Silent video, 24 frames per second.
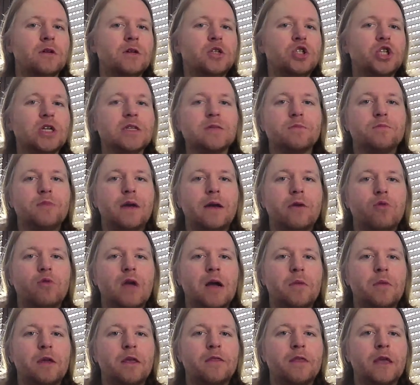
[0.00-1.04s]
just by
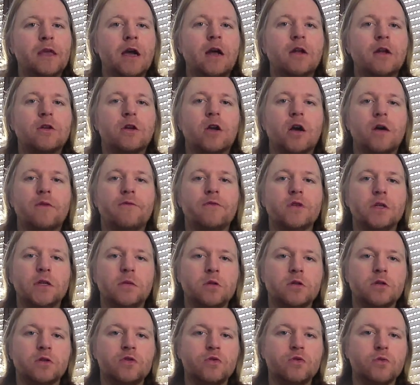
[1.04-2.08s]
rubbing the
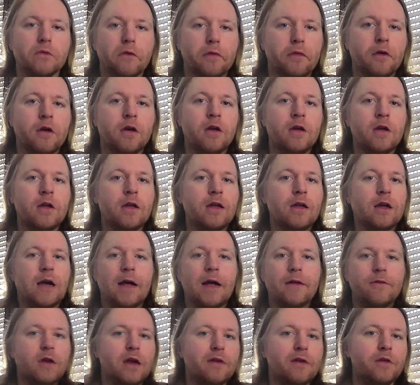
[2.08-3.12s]
uncomfortable truth
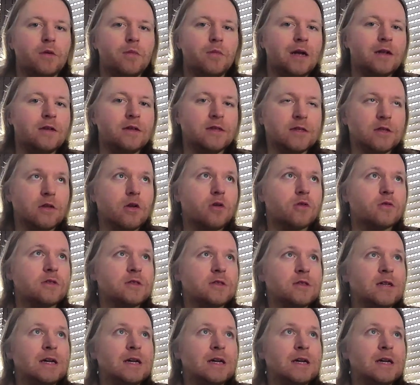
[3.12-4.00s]
under everybody's nose.